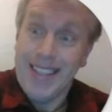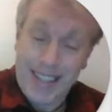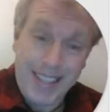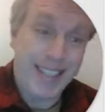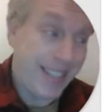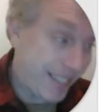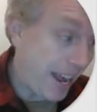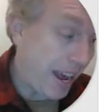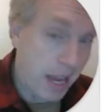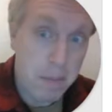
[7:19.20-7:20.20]
the
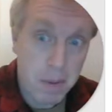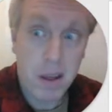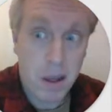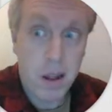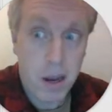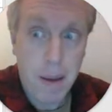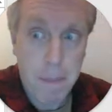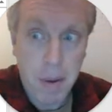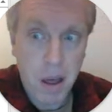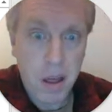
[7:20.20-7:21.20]
same
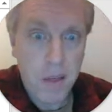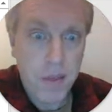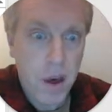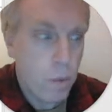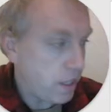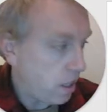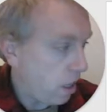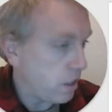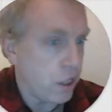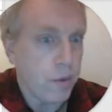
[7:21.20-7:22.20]
number that we
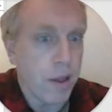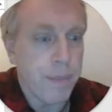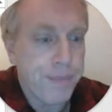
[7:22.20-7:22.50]
started with.